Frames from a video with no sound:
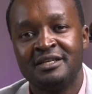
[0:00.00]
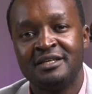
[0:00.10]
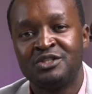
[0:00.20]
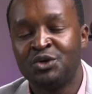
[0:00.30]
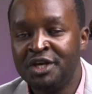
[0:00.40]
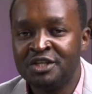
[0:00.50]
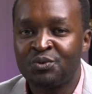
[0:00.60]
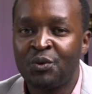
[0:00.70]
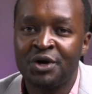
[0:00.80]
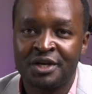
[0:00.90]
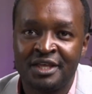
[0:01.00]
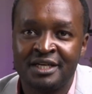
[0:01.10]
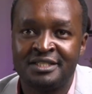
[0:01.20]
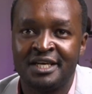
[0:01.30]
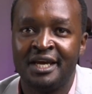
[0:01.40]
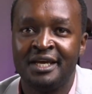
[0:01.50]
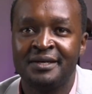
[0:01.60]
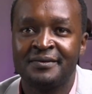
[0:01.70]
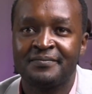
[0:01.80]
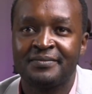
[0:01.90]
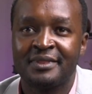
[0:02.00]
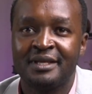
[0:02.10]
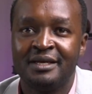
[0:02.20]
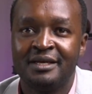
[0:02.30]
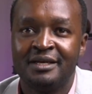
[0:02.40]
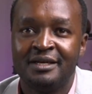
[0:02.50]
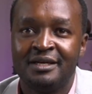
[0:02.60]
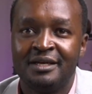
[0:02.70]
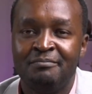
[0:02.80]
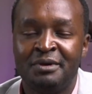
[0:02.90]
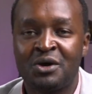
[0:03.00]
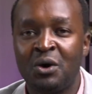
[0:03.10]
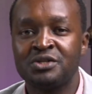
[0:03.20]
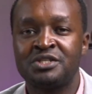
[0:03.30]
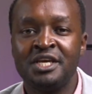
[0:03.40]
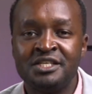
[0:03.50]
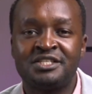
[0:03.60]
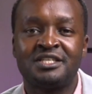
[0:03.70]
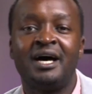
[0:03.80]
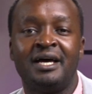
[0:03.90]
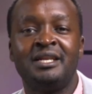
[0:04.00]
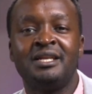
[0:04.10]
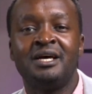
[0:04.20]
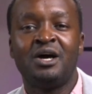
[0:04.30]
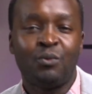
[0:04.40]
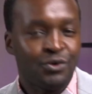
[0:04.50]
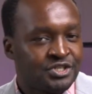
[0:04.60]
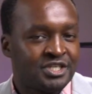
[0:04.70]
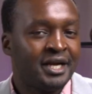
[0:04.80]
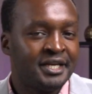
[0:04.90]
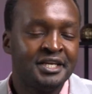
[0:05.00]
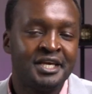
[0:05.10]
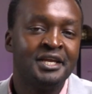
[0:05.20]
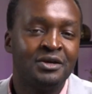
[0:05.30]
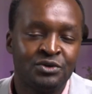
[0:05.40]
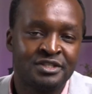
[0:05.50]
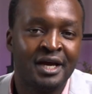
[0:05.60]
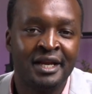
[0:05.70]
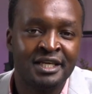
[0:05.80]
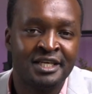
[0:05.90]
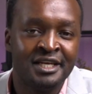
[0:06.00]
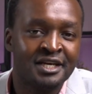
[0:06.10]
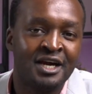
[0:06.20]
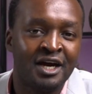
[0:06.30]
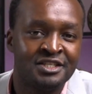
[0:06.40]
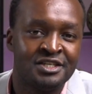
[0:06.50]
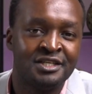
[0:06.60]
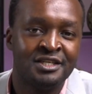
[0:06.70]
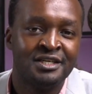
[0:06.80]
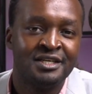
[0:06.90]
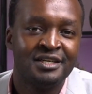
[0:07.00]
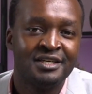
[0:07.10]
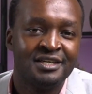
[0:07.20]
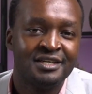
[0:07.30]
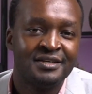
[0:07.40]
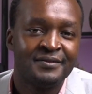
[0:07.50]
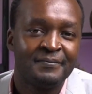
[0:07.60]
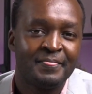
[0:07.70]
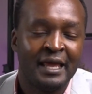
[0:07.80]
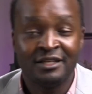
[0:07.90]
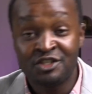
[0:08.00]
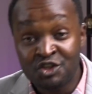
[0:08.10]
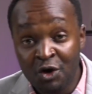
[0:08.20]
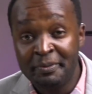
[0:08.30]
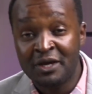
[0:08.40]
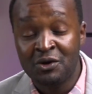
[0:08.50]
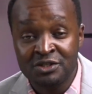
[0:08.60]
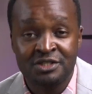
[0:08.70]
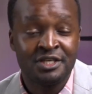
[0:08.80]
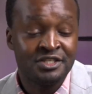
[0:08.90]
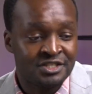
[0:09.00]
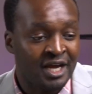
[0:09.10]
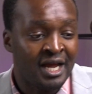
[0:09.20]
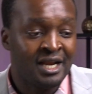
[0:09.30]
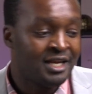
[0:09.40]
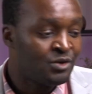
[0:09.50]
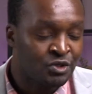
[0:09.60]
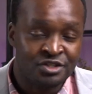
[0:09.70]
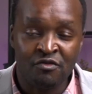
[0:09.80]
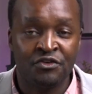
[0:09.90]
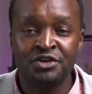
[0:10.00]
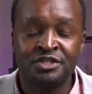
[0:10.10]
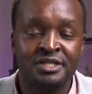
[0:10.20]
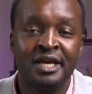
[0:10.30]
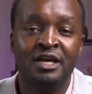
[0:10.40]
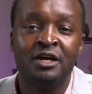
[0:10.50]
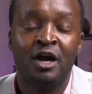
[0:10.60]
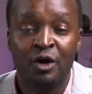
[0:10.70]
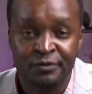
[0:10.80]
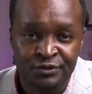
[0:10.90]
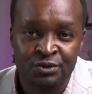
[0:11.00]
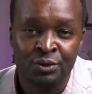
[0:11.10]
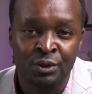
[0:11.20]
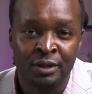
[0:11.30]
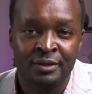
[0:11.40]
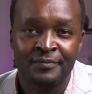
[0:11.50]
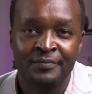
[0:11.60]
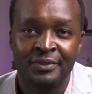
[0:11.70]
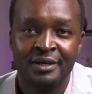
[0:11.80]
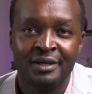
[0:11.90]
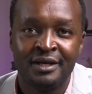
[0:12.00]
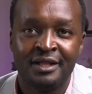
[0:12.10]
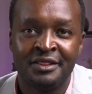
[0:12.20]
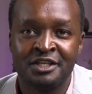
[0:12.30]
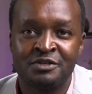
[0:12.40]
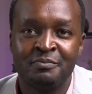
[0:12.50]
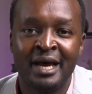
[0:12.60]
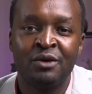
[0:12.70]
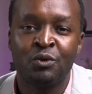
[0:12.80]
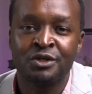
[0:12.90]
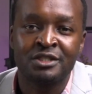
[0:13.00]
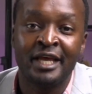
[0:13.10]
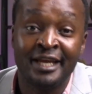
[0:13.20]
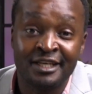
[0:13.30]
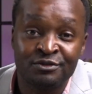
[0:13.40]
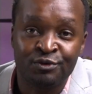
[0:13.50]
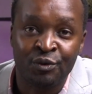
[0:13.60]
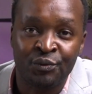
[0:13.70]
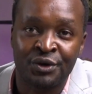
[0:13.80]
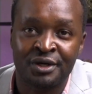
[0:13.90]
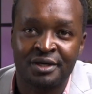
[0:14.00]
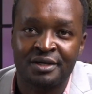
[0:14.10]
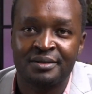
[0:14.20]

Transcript: to his work that day because his son was starting kindergarten. And so because his son, it was the first day of school, this man was late for work.